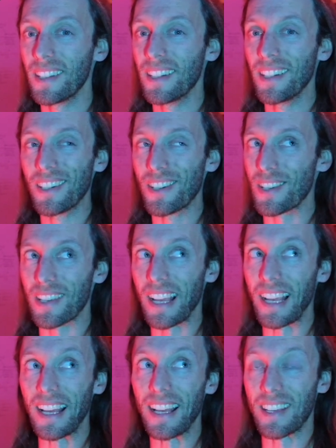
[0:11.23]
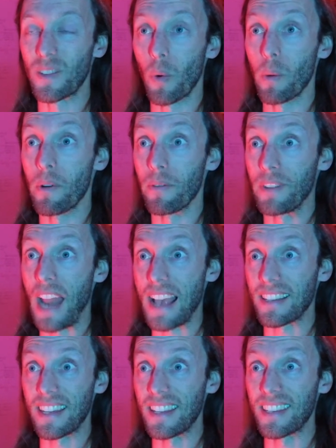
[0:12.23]
It was like a swarm of
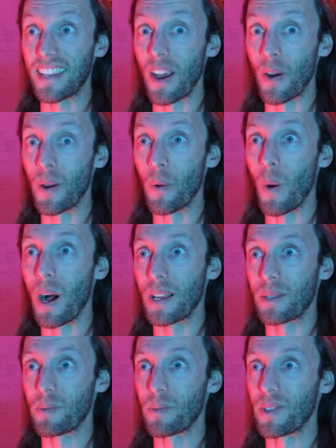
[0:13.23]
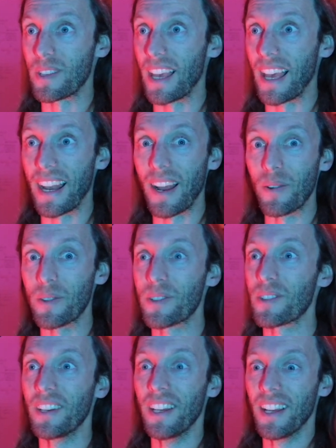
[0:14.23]
nasty, scary wasps, and I was
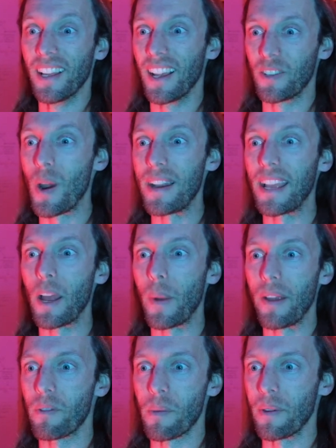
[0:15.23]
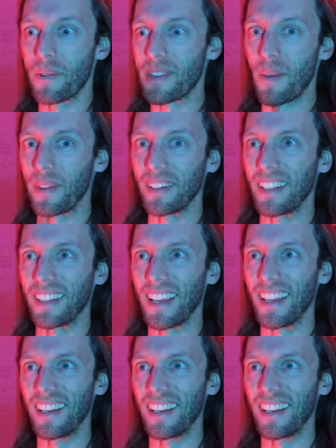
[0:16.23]
like trying to get away from them or something like that.